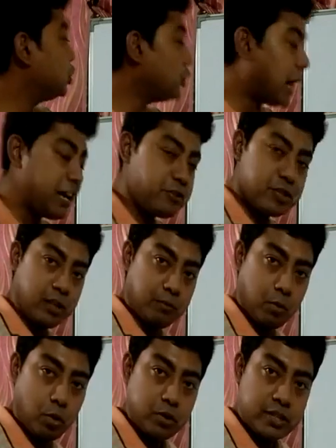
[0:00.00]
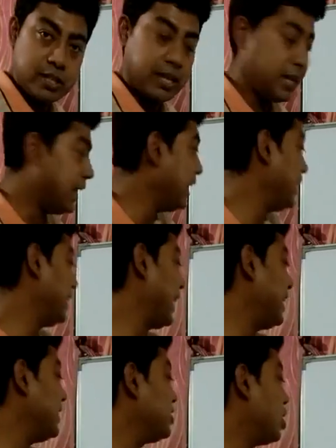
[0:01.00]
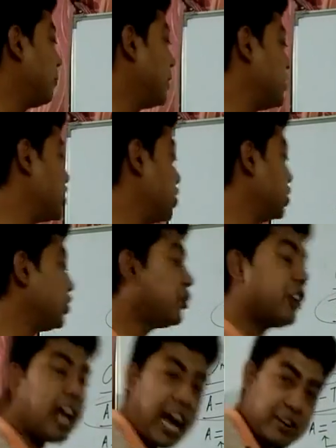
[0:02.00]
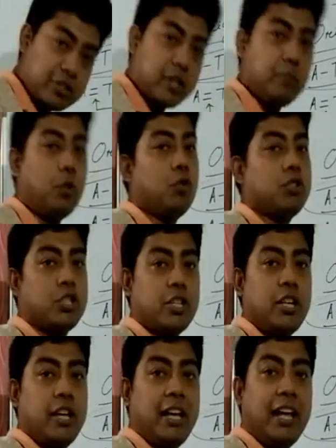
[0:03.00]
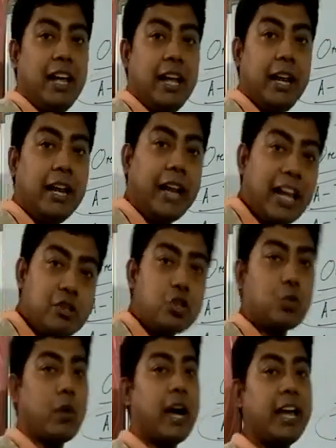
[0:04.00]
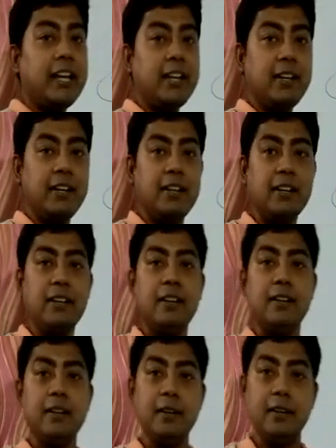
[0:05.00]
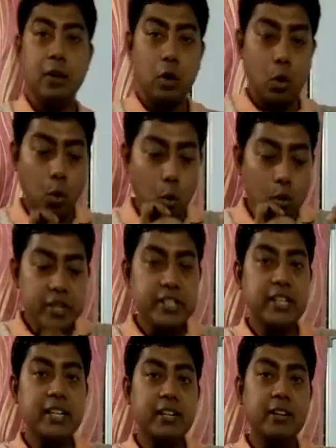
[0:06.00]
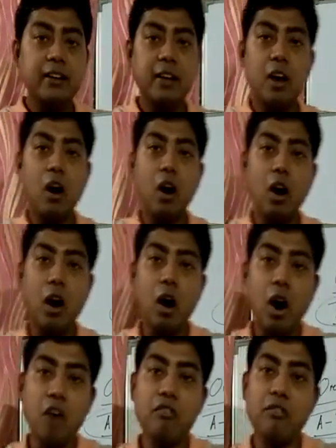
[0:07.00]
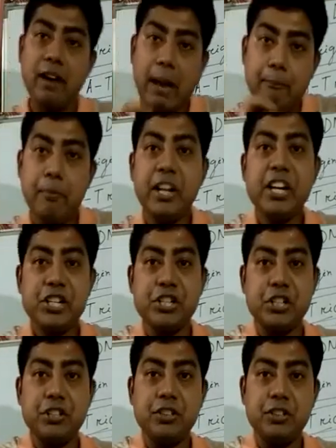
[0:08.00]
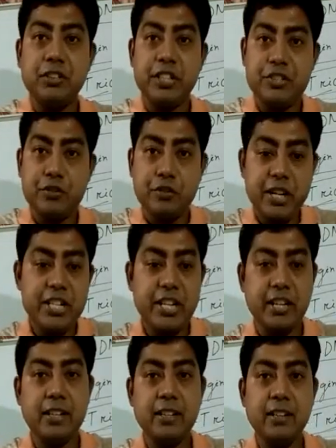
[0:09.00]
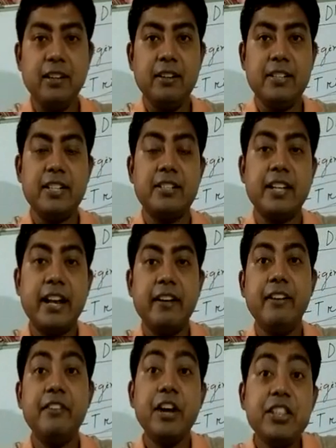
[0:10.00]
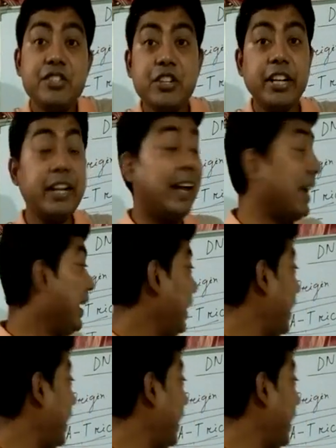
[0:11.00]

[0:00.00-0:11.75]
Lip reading: 2 hydrogen bonds than in comparison to 3 hydrogen bonds. That's why origin of replication, this region, these are generally rich in